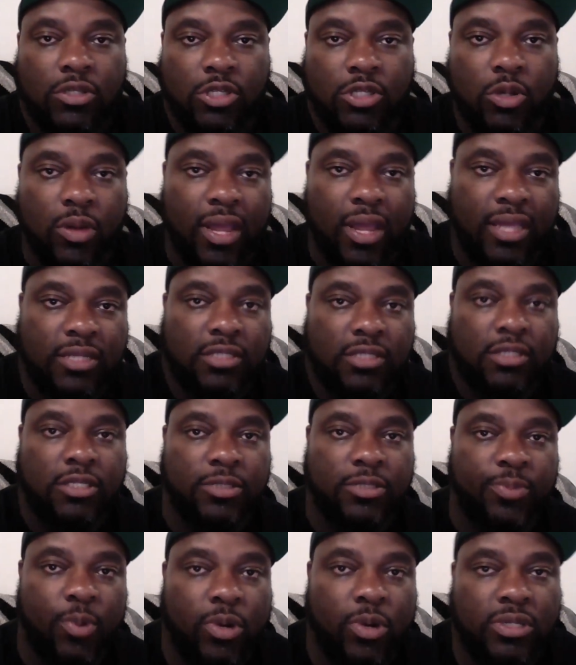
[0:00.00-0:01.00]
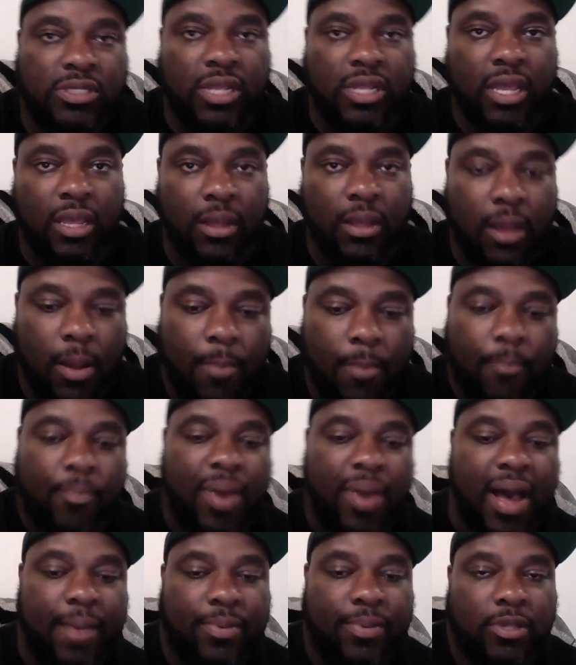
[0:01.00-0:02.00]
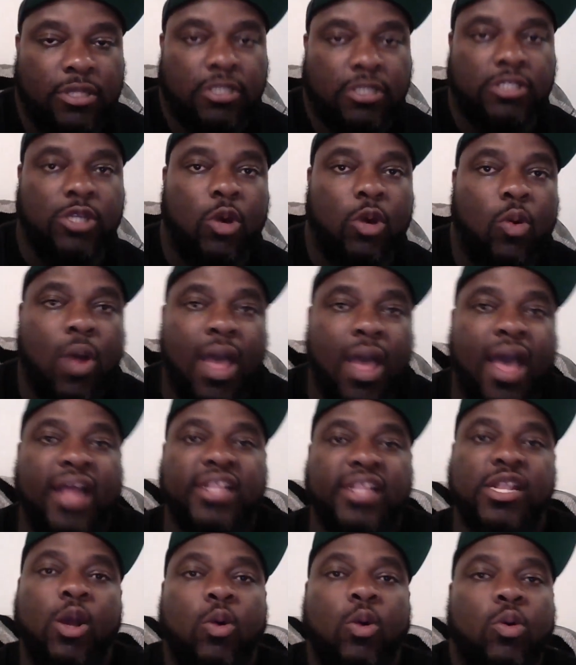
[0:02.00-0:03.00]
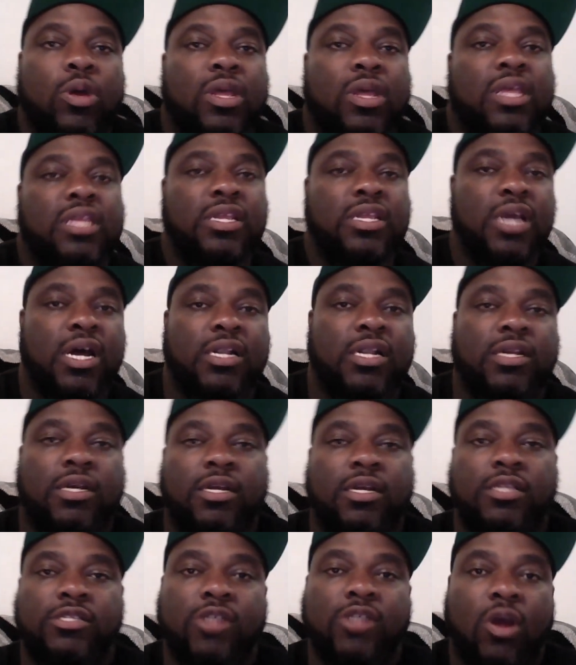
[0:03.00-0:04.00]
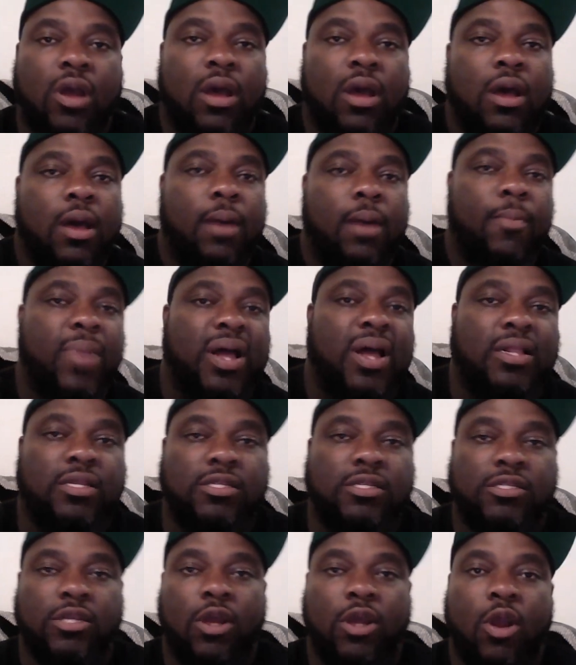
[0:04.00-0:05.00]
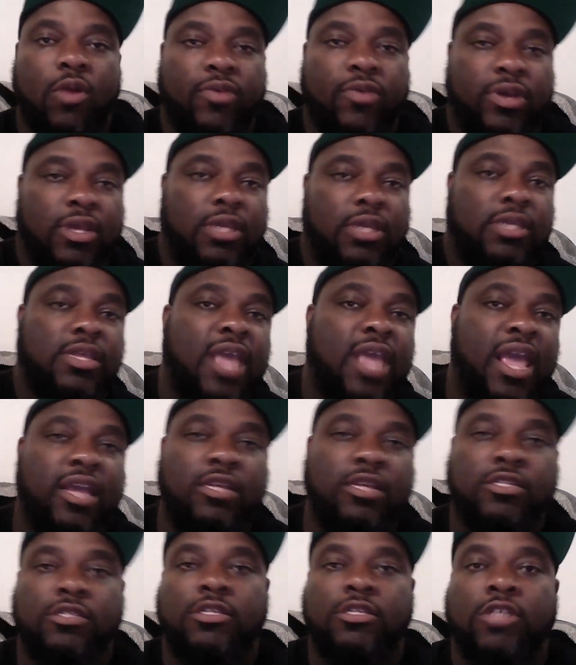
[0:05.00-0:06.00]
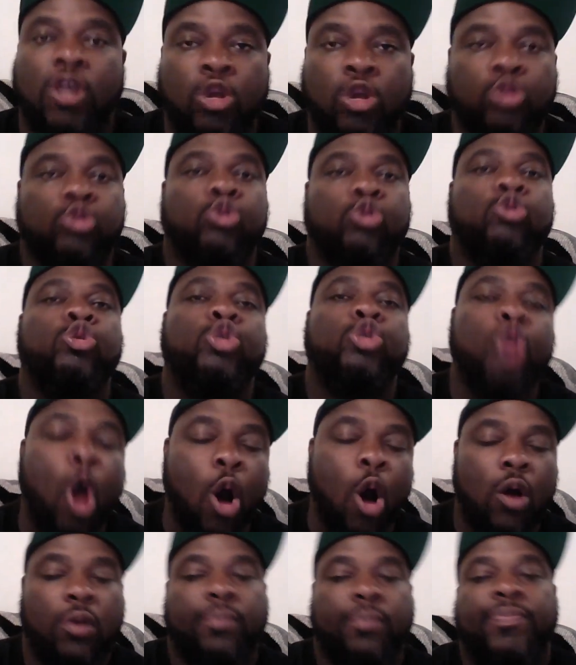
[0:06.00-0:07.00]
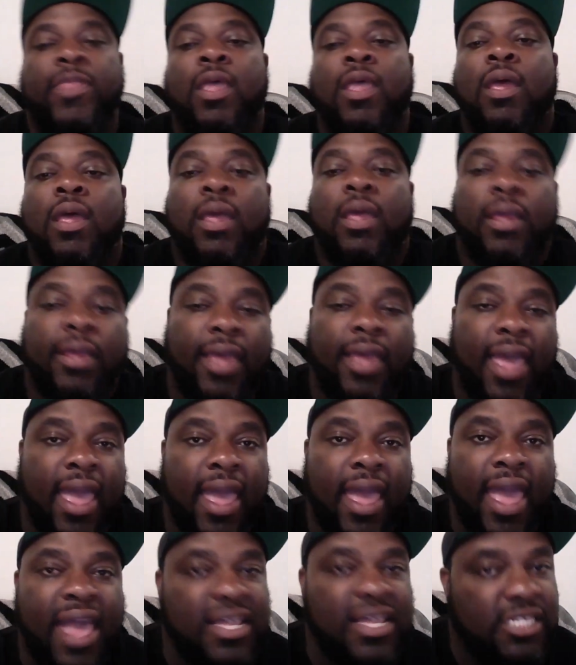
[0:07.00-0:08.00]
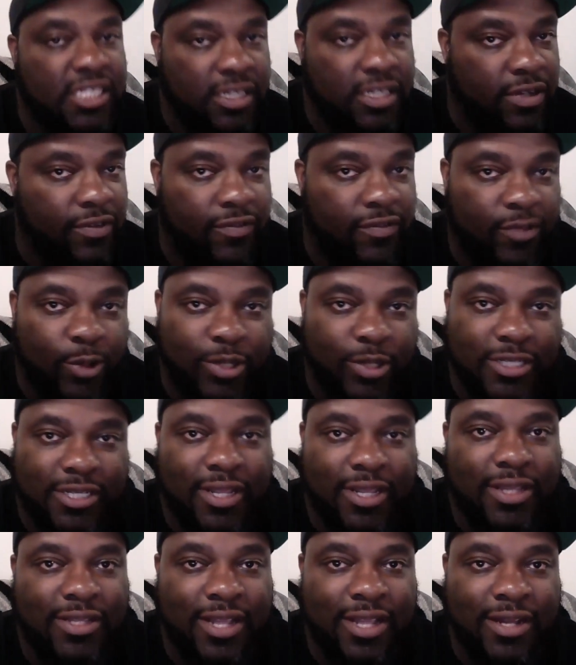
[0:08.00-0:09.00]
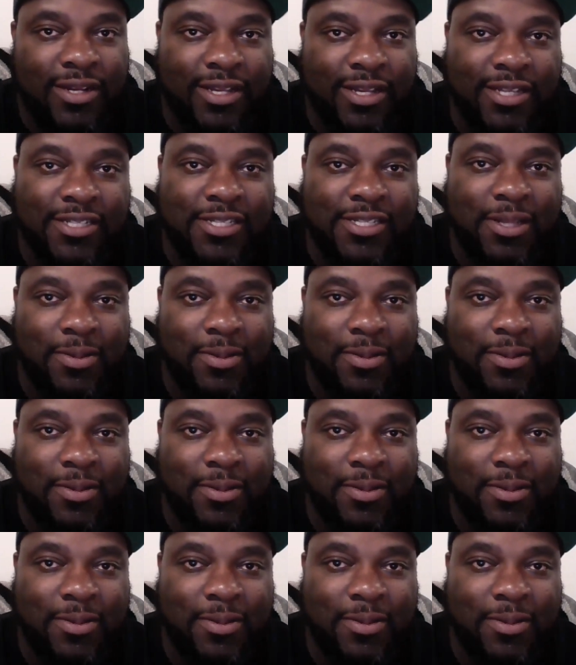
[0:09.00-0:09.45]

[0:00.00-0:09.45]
Joe got his little sports thing popping, so I know he's gonna talk about these hurricanes getting stumped. As of Florida State, not gonna get